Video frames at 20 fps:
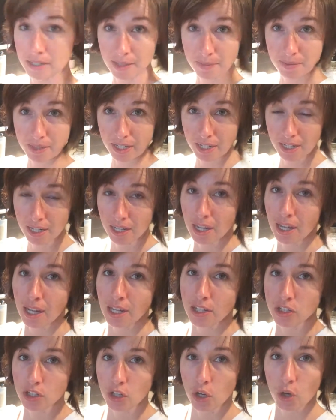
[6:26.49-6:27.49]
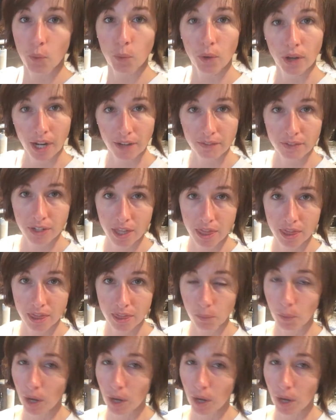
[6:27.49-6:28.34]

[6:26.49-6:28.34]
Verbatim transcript: something. So what I've done,